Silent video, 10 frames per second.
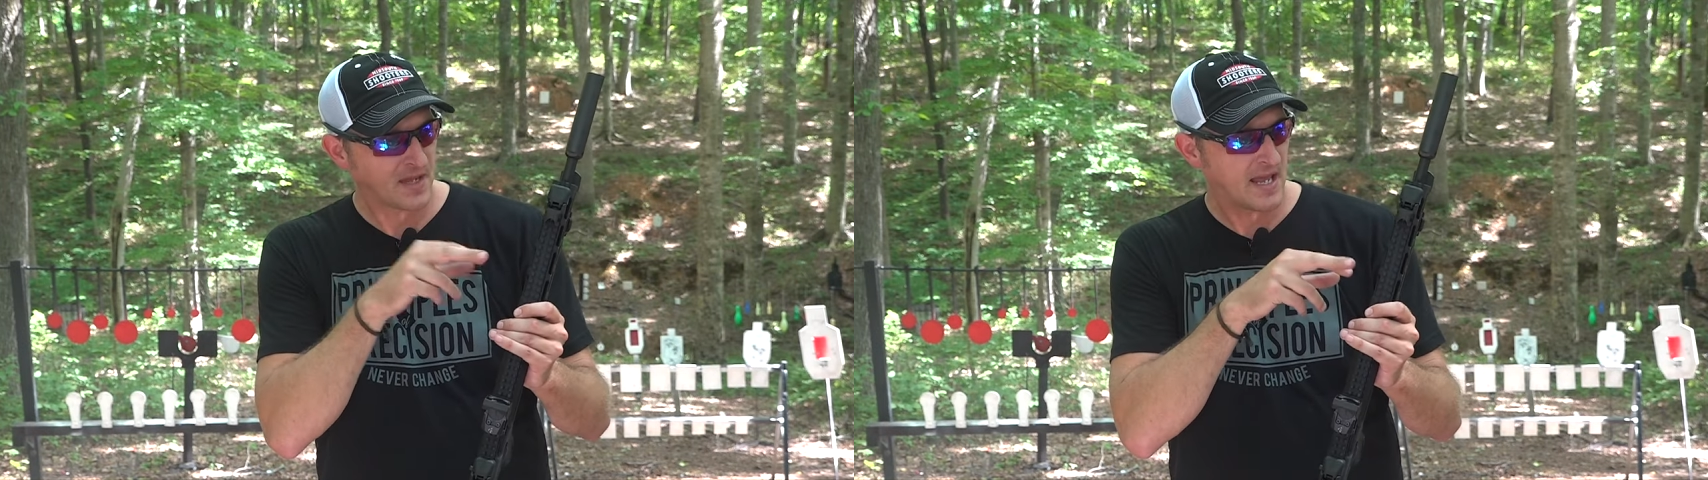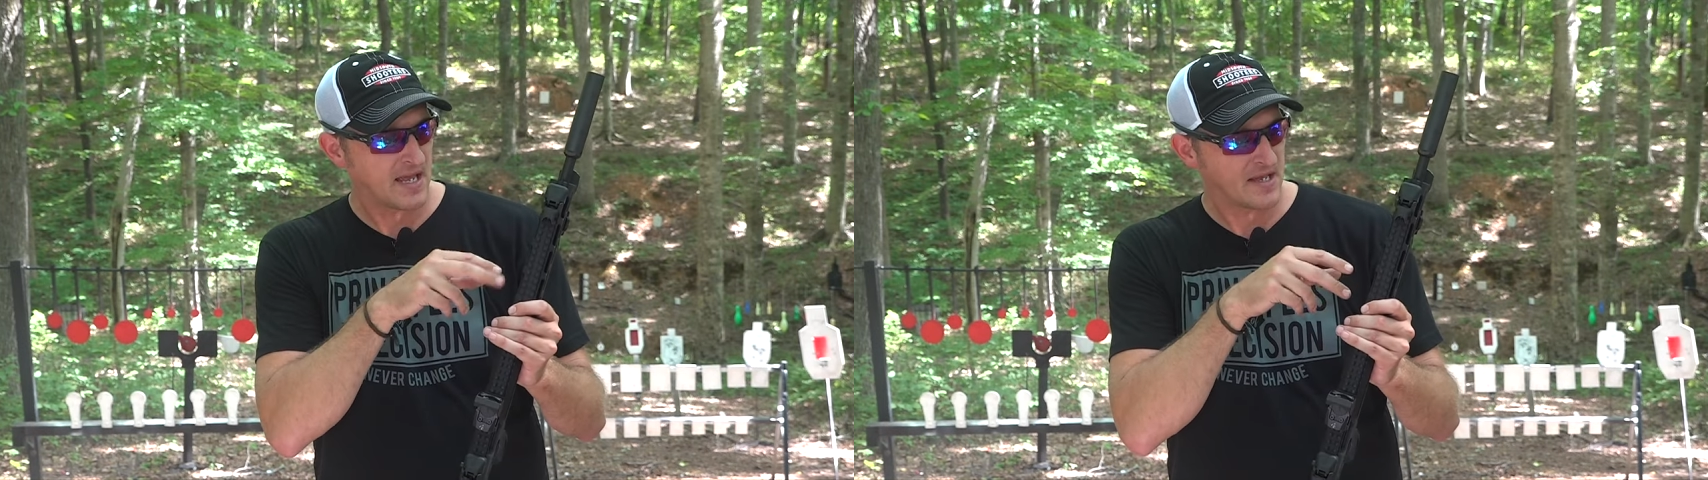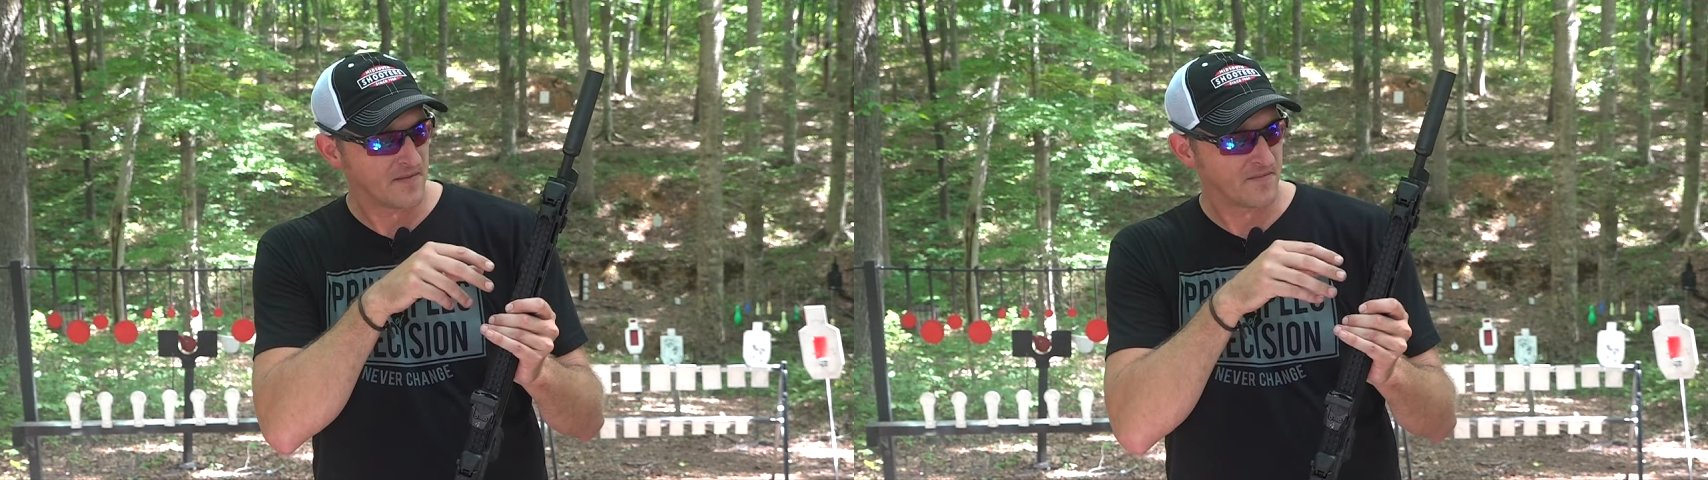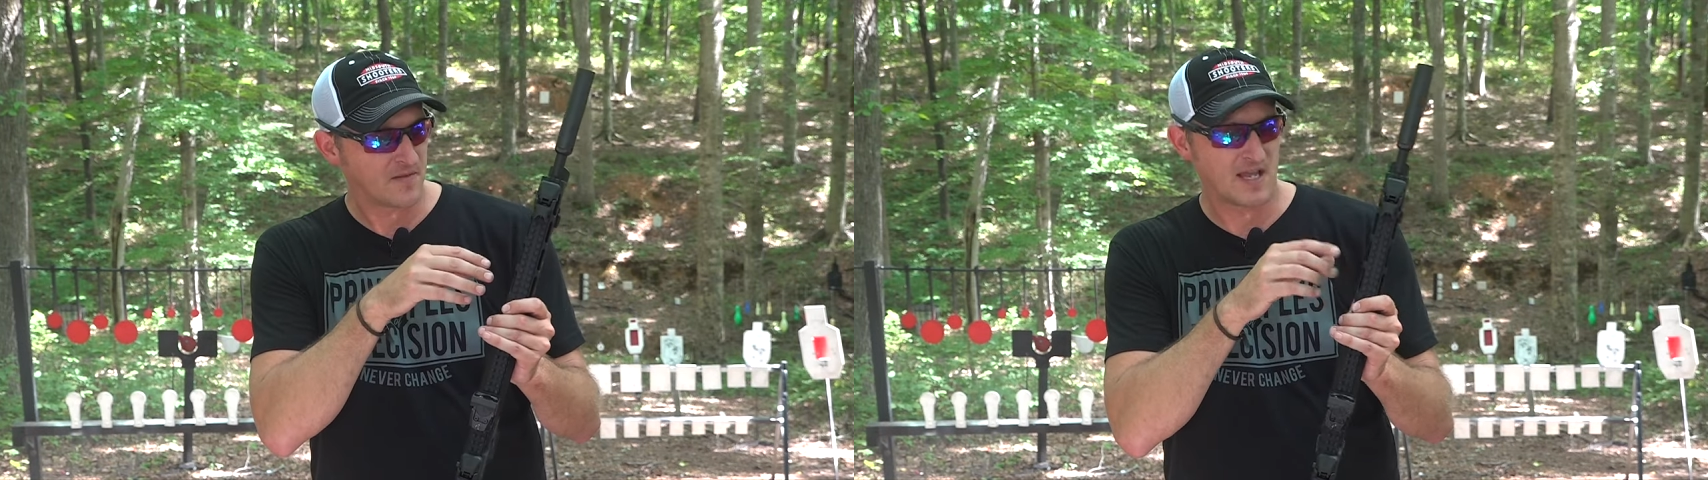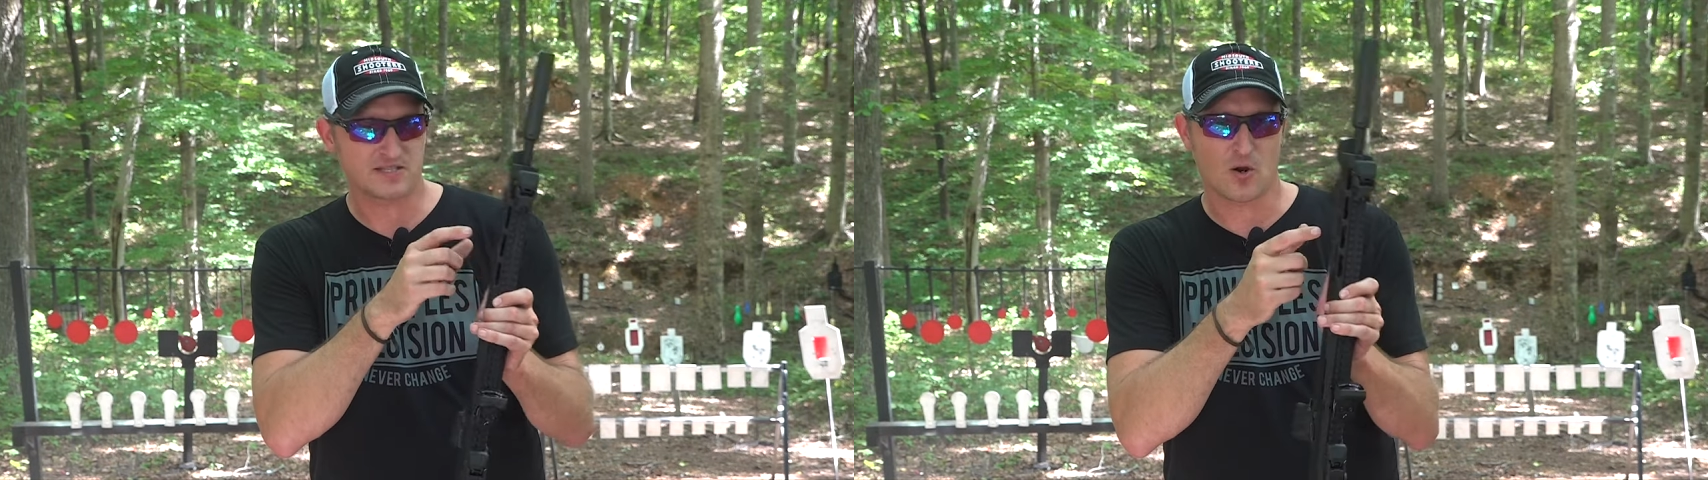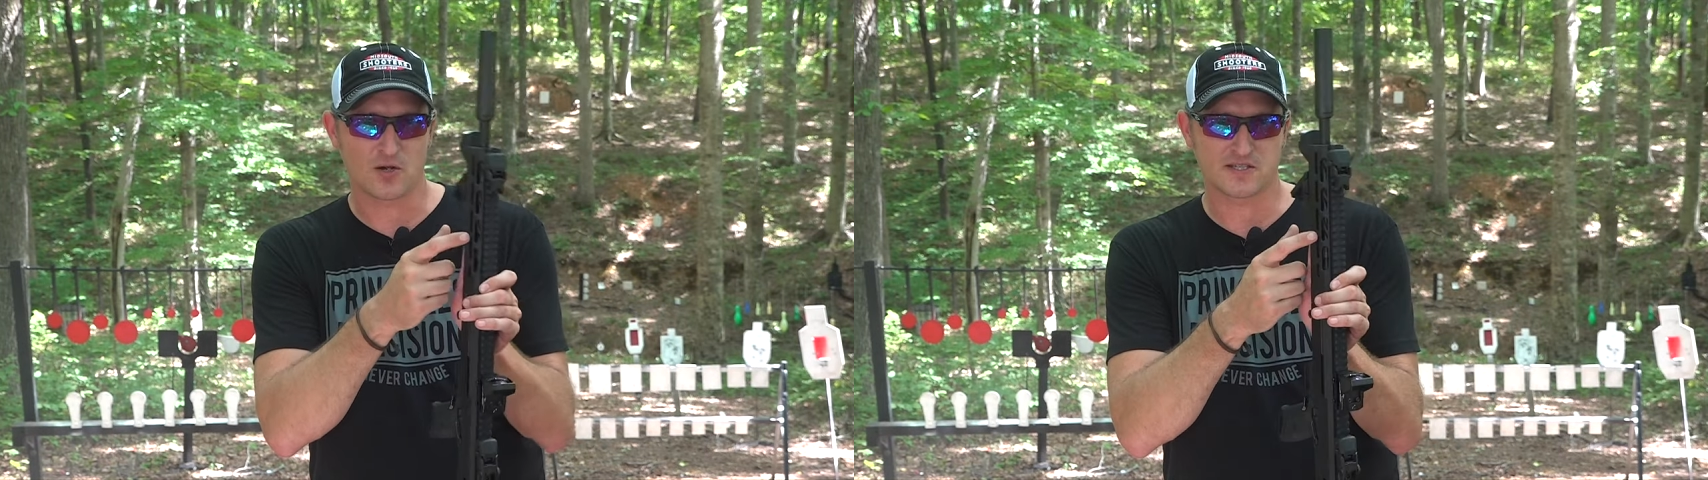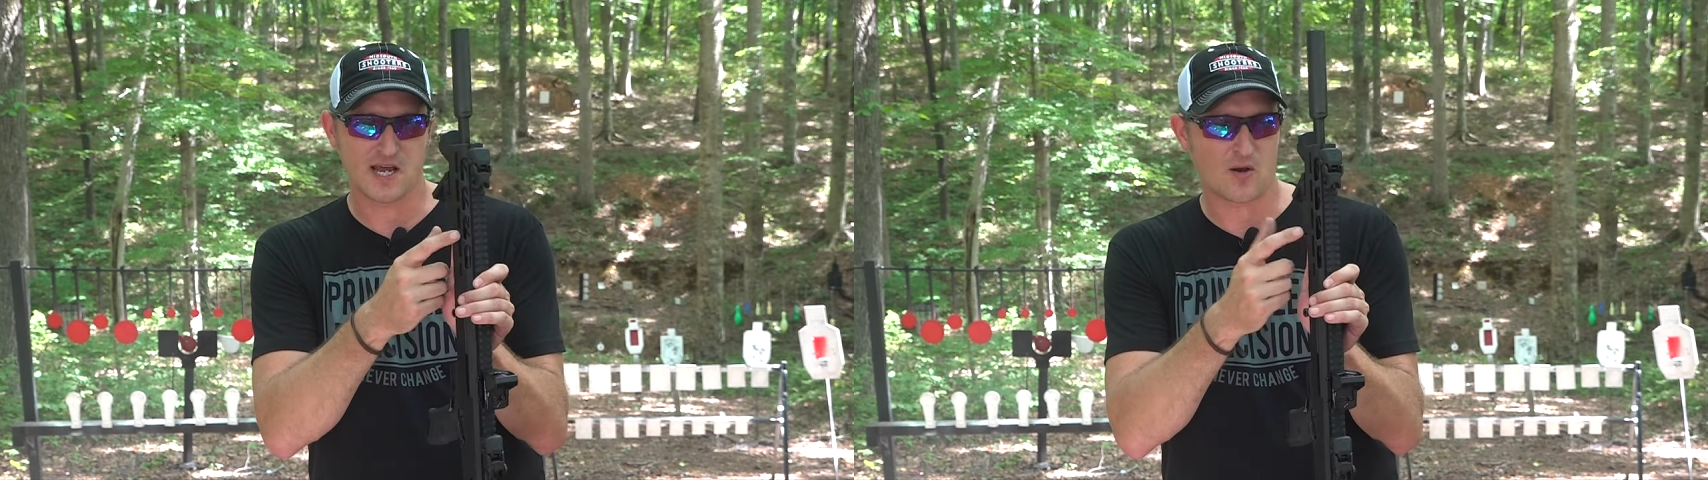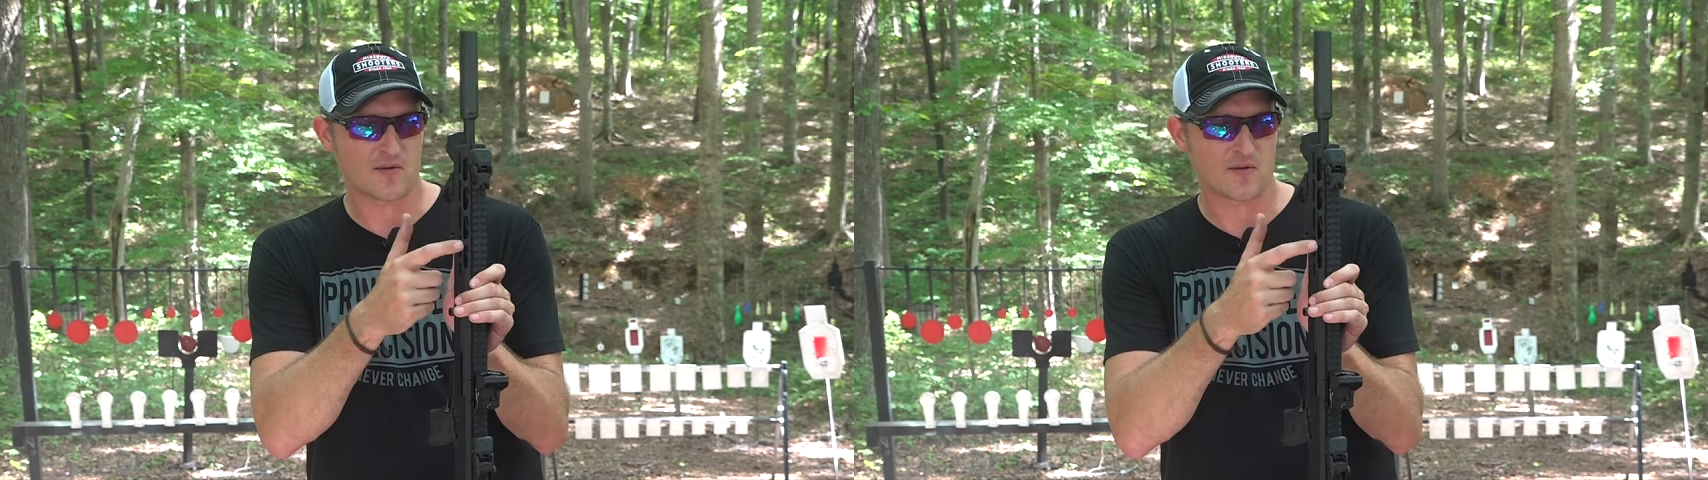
if it's hard to tell,